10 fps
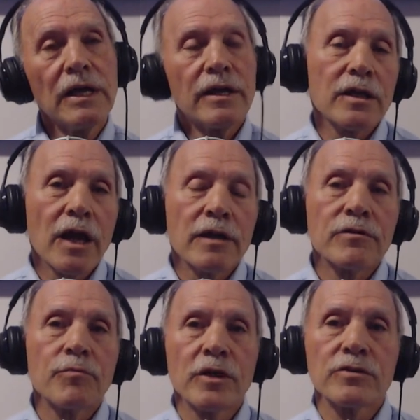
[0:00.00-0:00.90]
and it kind of
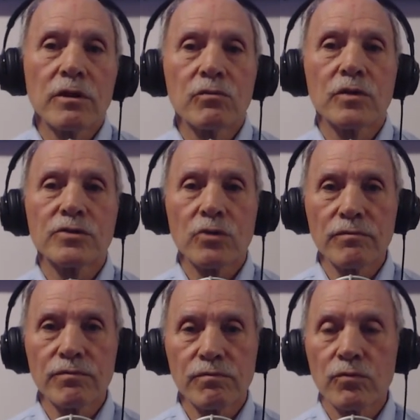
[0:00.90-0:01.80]
depends on what sort
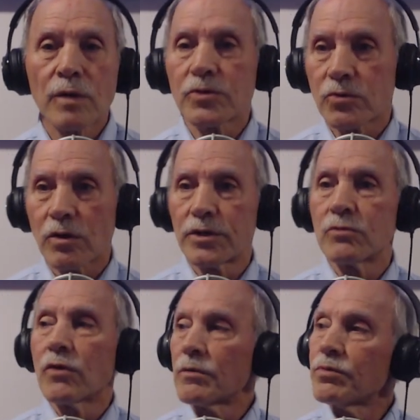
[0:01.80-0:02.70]
of repertoire you
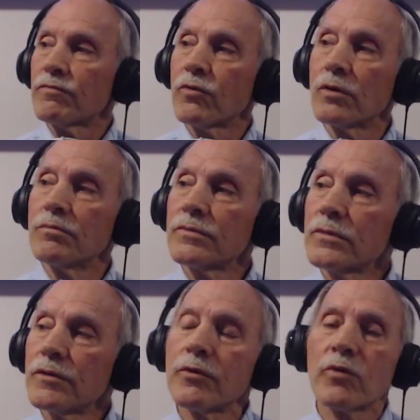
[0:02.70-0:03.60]
want to perform.
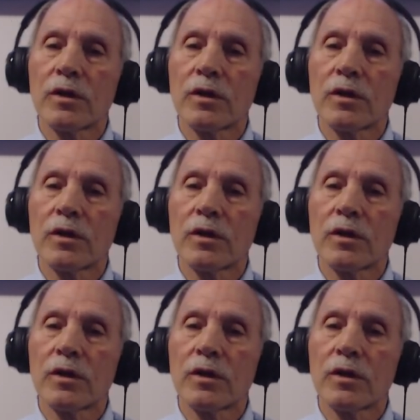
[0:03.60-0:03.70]
Mm-hmm. If you mm-hmm.